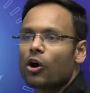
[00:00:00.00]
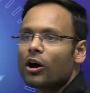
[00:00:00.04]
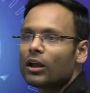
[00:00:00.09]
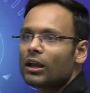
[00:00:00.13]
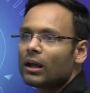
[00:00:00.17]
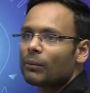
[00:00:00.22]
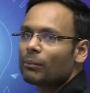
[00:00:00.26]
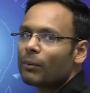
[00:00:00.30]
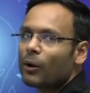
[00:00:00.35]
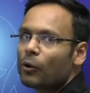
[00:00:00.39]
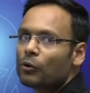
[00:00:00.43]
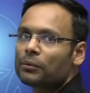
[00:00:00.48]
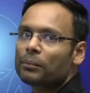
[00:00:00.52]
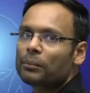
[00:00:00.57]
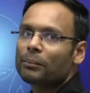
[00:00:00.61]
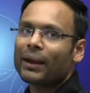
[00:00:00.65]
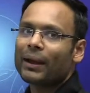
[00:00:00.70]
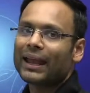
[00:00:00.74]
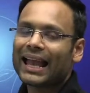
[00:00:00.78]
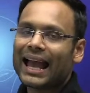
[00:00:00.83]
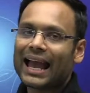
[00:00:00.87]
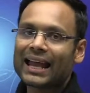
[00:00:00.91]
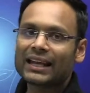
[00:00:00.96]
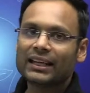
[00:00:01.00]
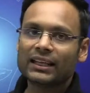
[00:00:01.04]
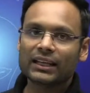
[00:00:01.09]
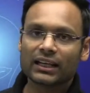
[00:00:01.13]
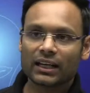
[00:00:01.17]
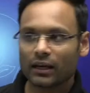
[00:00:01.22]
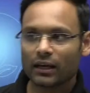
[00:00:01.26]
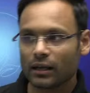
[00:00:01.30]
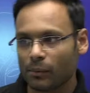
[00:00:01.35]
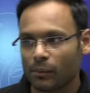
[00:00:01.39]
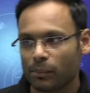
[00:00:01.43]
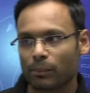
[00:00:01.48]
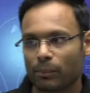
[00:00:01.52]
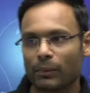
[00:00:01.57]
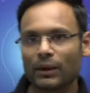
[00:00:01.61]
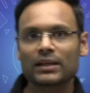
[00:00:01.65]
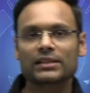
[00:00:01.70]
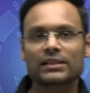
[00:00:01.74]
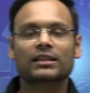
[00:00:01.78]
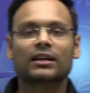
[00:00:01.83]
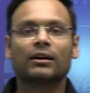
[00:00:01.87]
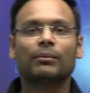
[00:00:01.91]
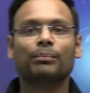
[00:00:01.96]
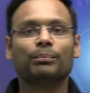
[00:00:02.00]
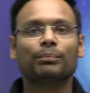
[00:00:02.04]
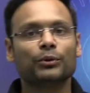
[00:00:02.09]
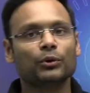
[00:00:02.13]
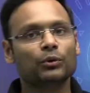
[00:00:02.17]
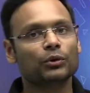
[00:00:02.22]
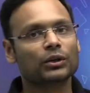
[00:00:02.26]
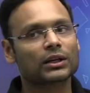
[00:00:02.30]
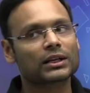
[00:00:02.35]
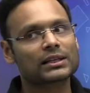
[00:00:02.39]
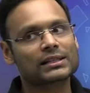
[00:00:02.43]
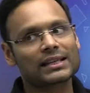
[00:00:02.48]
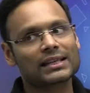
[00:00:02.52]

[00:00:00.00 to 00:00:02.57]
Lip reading: all about mechanical plus computer